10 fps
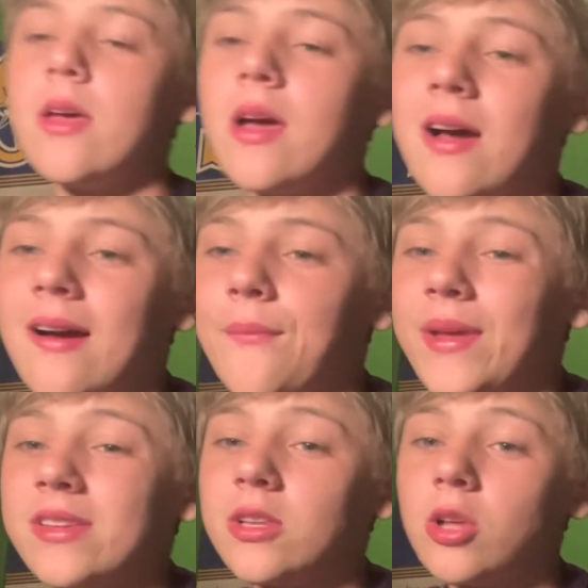um,
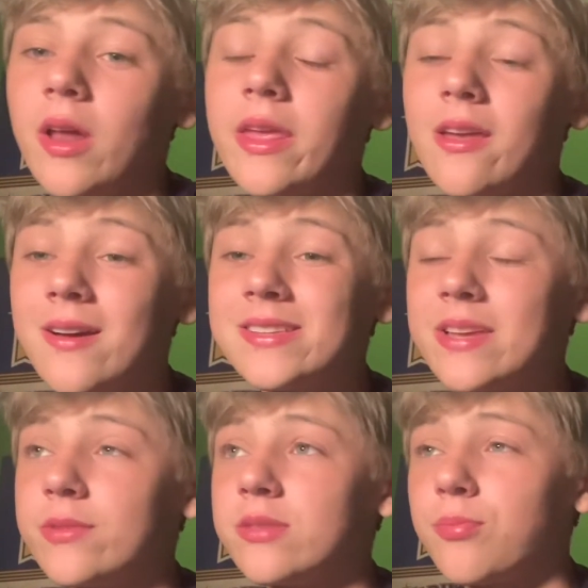that's a lot of young
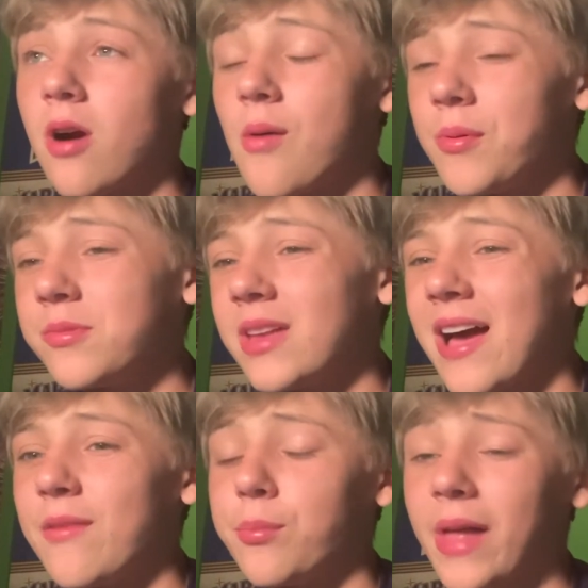teams' problems
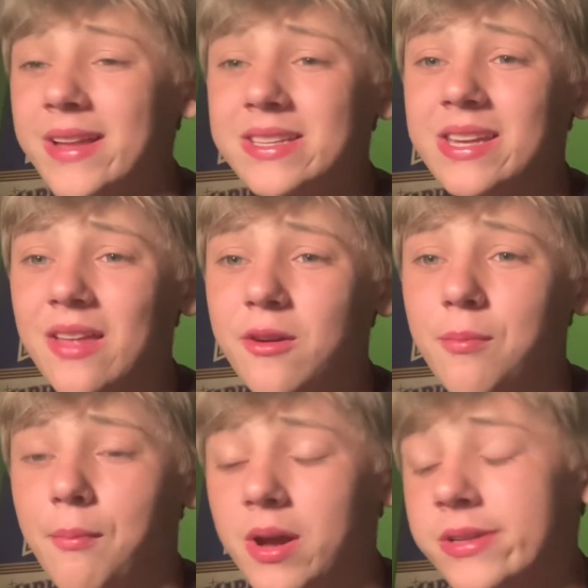haven't played together
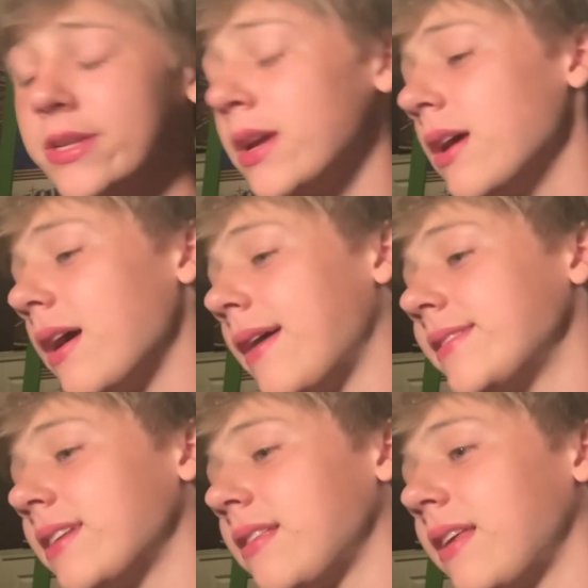much.
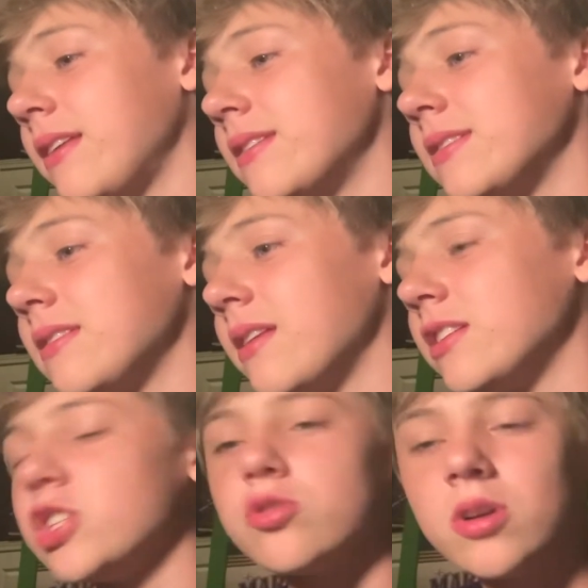It's that they just they
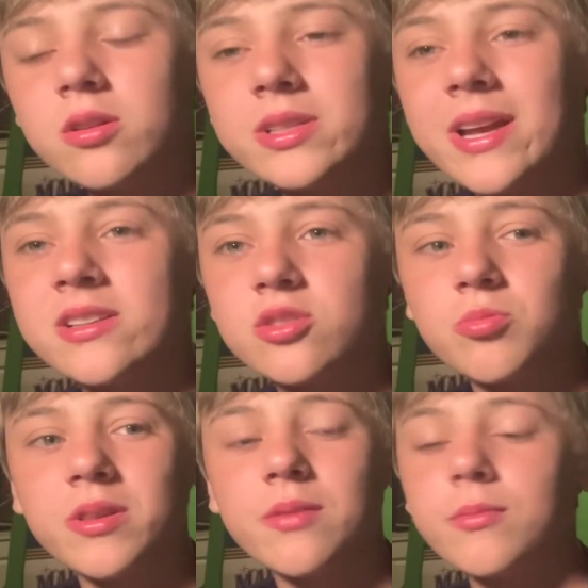struggle to get into
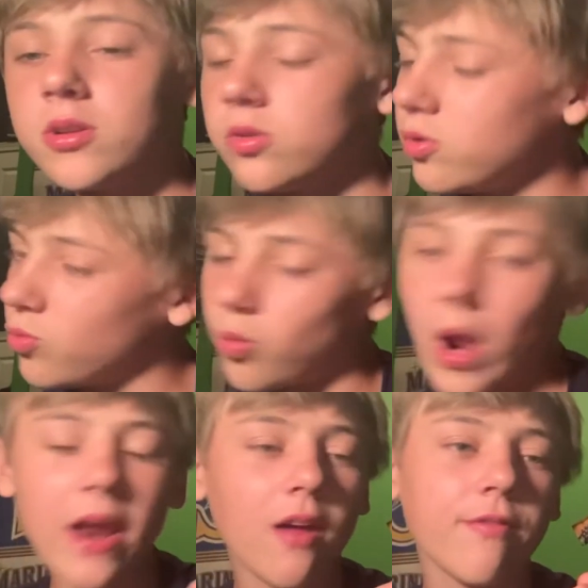rhythm
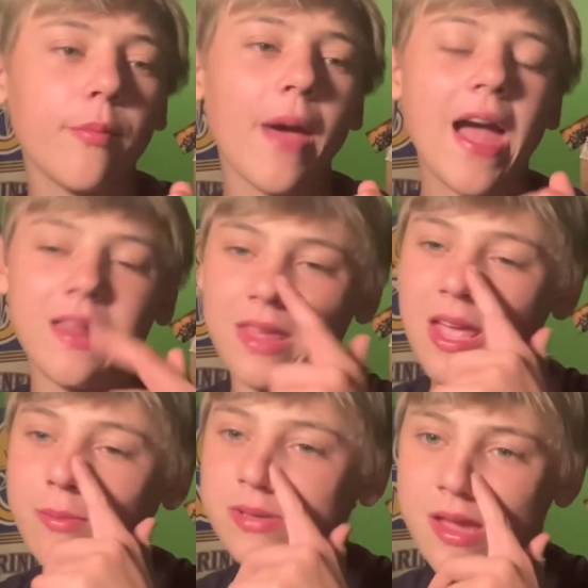right off the bat in
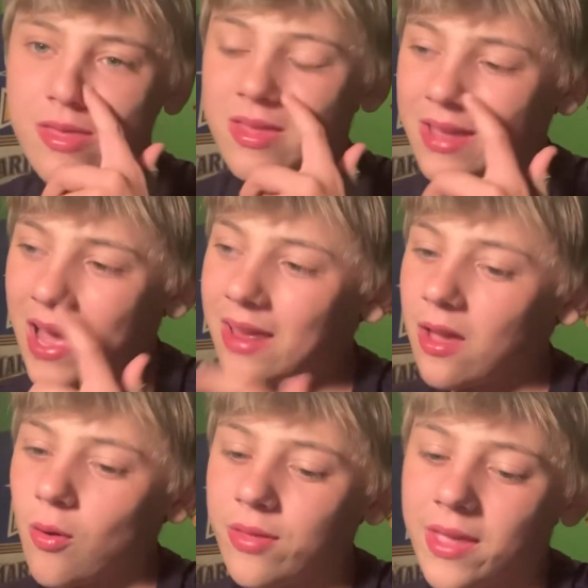games, and then they kind of
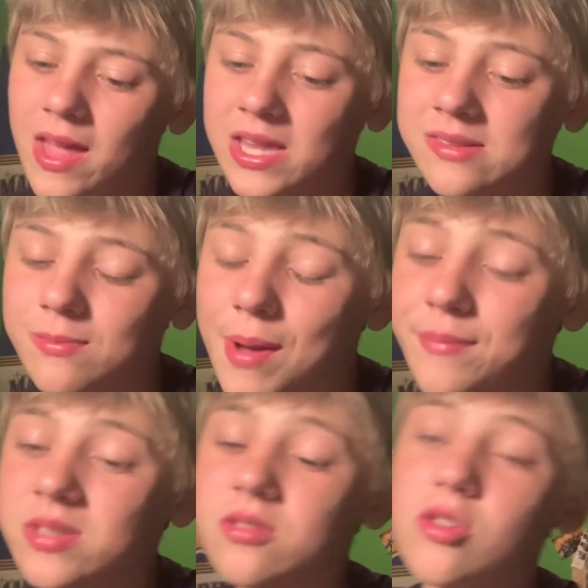get going at the end.
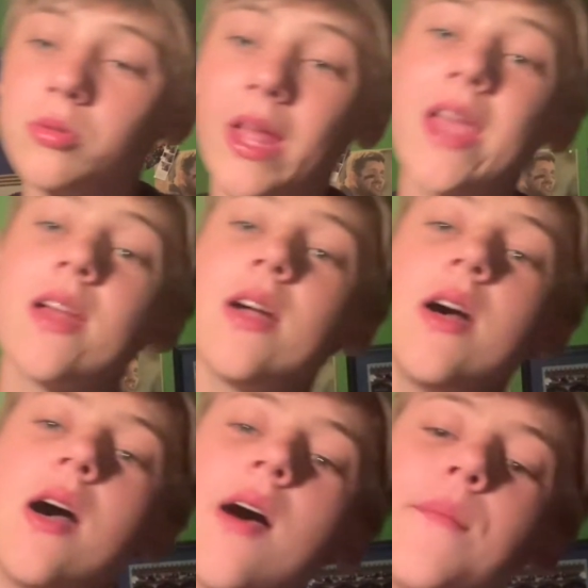Sometimes it's too late,
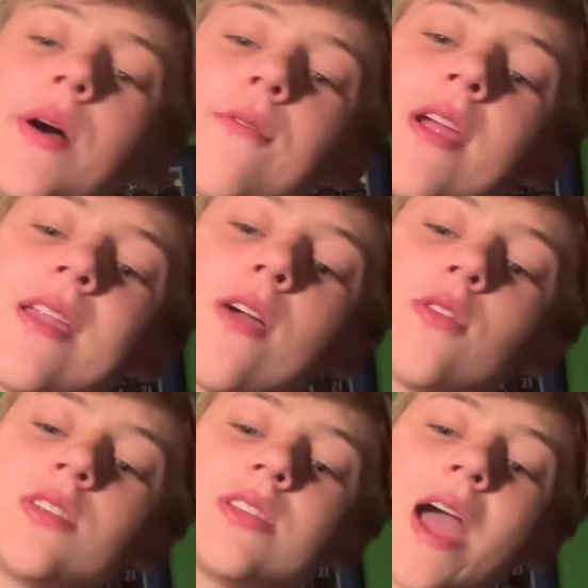but right now,
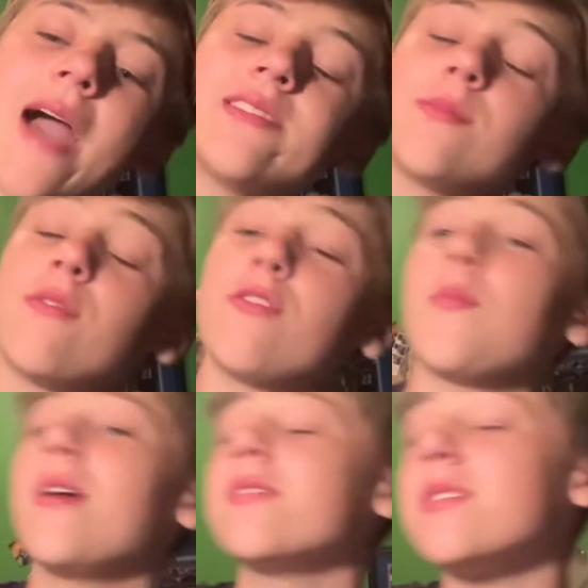it just has not been for the
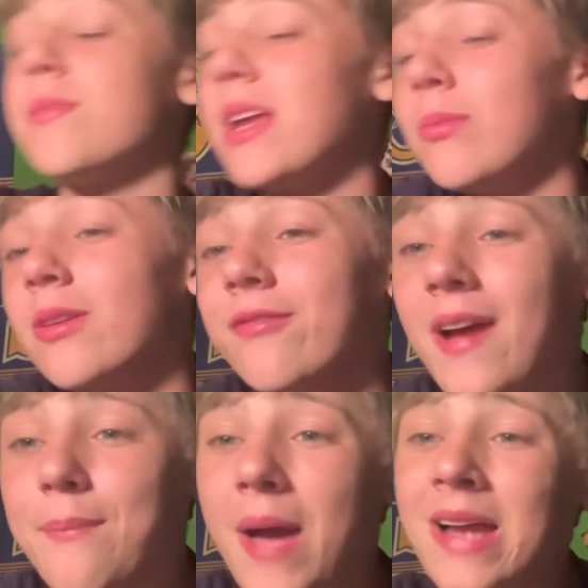Mariners. They've been able to
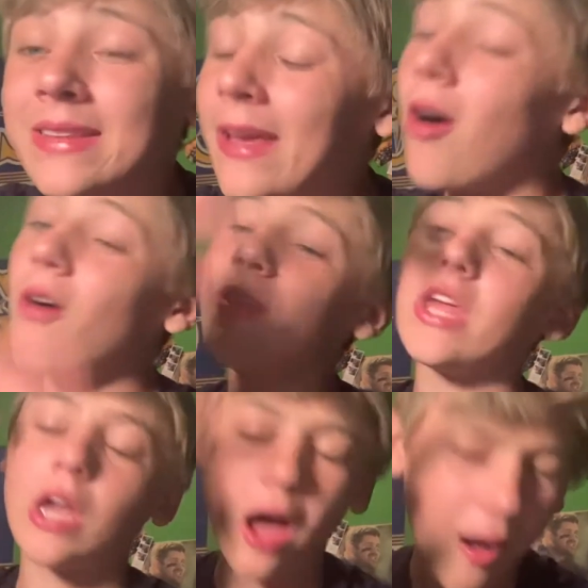fight back. They are the
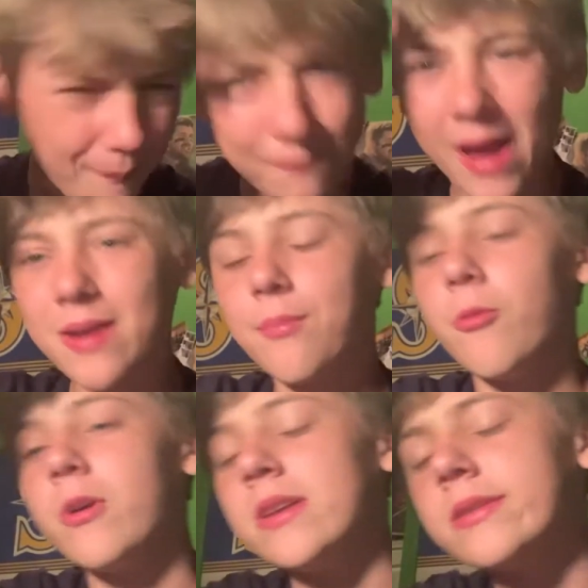comeback
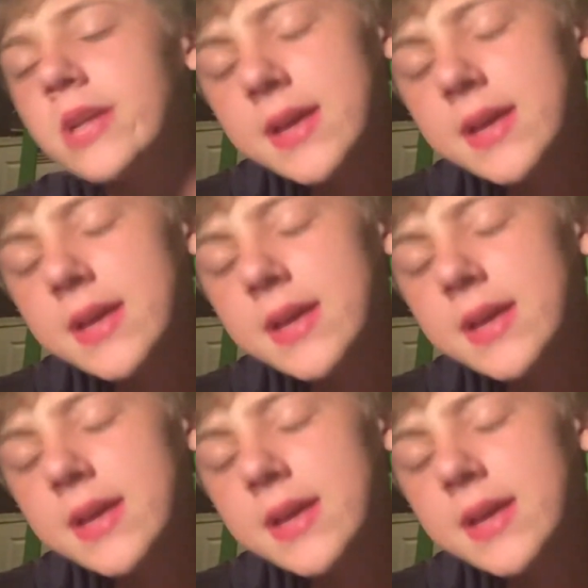boys,